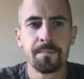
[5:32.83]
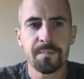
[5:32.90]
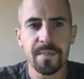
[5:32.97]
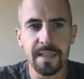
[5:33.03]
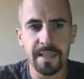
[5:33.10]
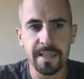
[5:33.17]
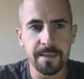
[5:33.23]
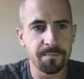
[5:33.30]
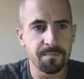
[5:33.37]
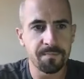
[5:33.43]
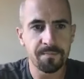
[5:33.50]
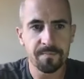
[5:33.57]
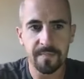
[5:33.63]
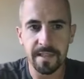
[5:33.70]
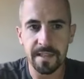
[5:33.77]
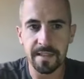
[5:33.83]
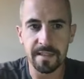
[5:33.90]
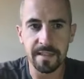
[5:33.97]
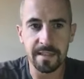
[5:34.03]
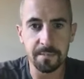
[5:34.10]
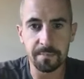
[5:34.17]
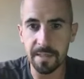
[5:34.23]
Um, and
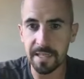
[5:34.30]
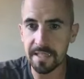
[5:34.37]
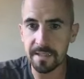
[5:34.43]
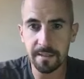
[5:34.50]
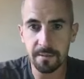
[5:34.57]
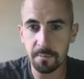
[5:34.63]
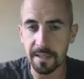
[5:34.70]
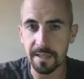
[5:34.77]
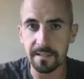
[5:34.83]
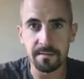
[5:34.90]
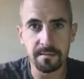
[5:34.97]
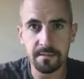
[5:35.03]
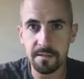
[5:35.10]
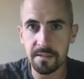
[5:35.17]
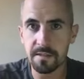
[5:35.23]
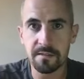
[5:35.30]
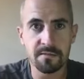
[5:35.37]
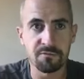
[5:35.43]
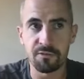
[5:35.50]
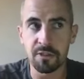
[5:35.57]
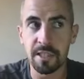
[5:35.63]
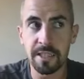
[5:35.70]
then the bike went
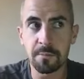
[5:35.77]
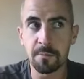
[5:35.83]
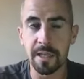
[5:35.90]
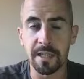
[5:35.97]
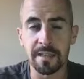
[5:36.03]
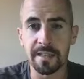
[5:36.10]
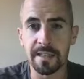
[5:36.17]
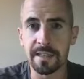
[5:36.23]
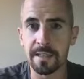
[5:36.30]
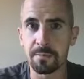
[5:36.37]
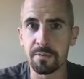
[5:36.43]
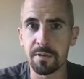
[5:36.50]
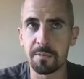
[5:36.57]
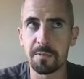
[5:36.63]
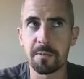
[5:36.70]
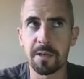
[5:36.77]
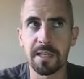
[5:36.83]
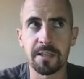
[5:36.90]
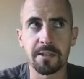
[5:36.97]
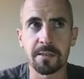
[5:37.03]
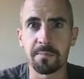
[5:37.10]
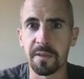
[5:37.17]
really well. Like I probably went
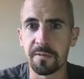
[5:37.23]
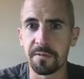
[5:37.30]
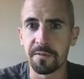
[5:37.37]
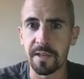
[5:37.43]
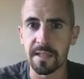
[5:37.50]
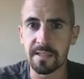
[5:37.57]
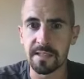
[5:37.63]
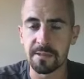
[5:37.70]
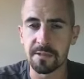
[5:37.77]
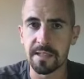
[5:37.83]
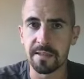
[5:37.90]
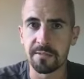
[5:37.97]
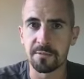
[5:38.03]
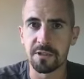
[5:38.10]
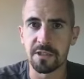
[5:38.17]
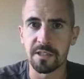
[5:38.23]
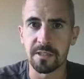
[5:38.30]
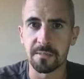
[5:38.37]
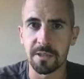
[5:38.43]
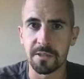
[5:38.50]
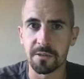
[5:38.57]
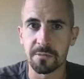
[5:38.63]
out a bit fast. I was averaging
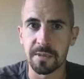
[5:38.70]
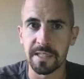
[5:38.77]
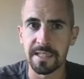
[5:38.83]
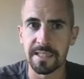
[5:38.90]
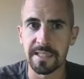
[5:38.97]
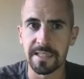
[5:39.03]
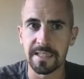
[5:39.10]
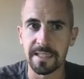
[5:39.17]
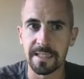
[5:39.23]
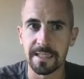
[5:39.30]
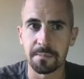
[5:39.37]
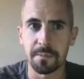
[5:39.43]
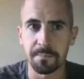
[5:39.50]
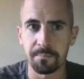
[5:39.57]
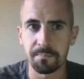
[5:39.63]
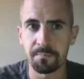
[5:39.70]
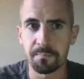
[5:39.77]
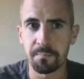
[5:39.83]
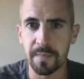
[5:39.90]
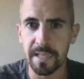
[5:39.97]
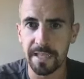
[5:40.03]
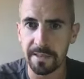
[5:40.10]
about 28k, but
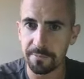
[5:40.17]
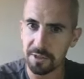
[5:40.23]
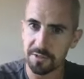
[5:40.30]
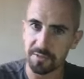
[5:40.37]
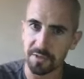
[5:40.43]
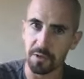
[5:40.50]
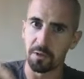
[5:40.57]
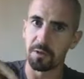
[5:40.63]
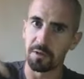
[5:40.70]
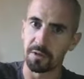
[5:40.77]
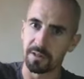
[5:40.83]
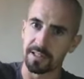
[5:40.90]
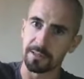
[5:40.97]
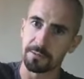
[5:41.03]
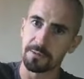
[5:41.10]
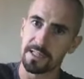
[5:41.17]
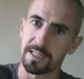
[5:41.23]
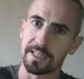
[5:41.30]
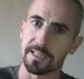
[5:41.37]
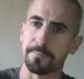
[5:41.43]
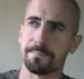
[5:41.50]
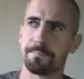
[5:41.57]
my average for the whole thing was like